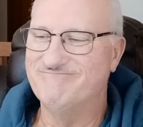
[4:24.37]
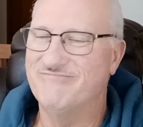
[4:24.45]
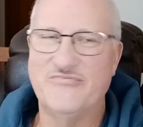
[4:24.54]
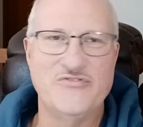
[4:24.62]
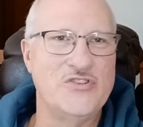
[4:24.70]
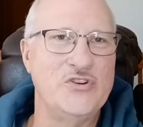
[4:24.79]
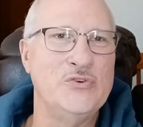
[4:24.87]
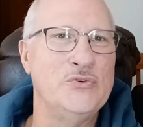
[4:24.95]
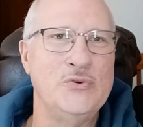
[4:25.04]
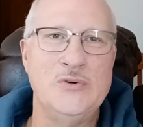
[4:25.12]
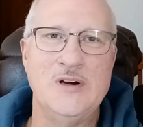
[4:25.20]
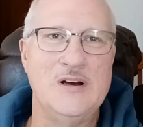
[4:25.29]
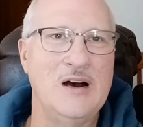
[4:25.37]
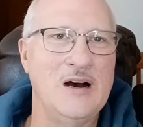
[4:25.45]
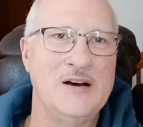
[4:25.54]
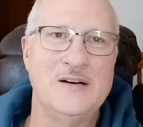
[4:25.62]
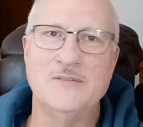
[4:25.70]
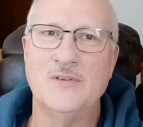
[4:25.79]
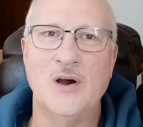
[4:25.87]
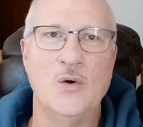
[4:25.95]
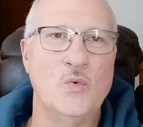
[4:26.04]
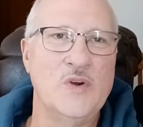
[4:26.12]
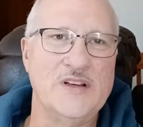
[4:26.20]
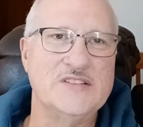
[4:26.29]
few
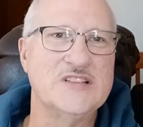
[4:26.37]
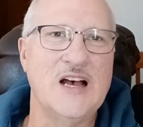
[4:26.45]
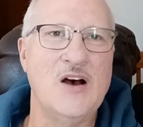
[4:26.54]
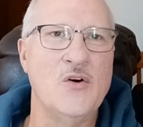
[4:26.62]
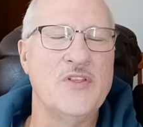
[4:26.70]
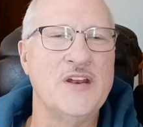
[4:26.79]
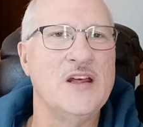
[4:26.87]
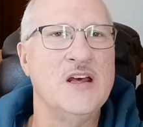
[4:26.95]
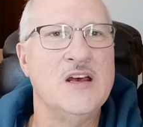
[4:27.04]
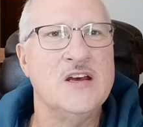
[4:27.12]
weeks how that